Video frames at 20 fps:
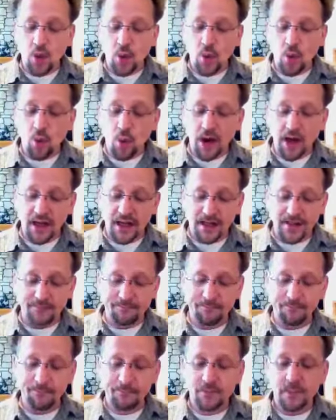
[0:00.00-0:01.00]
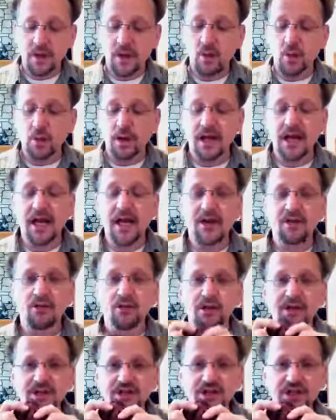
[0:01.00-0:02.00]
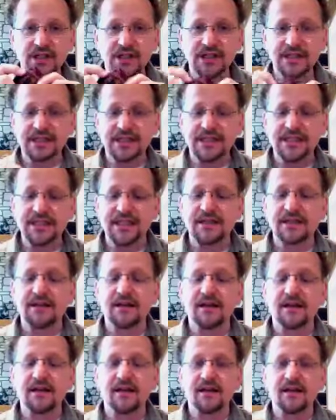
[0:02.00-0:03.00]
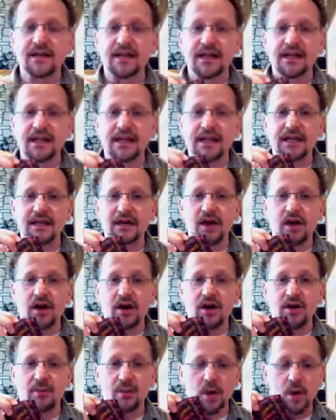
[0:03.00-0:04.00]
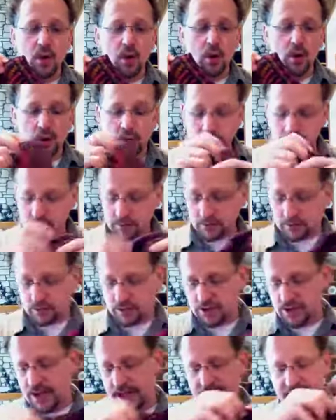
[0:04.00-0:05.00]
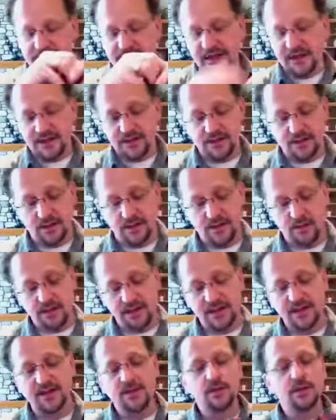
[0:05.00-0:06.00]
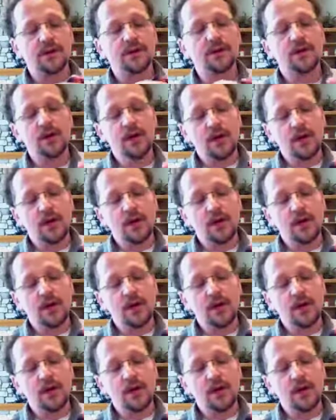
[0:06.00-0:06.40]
One, when I originally did the armhole, which I think I started with this one,